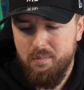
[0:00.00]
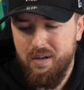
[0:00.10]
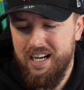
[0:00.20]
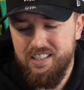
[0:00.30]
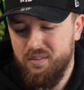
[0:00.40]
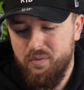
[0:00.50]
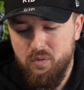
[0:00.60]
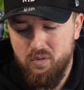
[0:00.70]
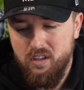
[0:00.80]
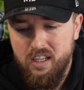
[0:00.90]
But I just
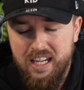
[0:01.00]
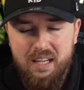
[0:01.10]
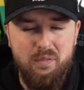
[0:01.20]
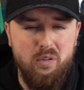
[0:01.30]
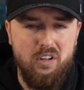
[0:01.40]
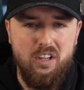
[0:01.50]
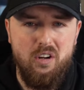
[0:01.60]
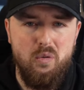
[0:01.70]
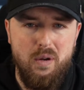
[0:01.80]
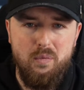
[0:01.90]
thought if you're gonna
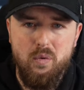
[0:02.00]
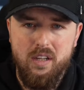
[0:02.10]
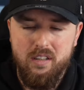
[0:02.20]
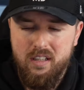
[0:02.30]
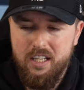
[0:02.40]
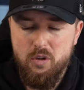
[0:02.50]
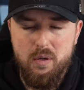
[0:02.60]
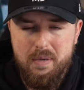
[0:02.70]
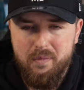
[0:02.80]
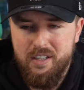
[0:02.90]
go 1-1 and you want
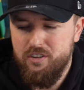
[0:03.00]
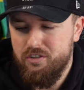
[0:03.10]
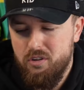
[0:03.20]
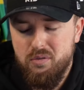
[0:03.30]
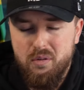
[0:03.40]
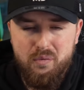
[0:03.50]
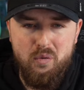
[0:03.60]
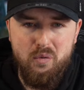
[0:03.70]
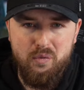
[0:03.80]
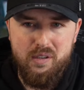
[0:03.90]
to be adventurous, go to a
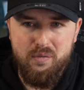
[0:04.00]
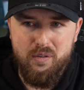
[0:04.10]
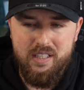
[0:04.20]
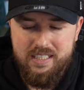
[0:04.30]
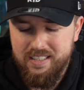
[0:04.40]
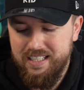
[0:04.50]
4-3-3 at least.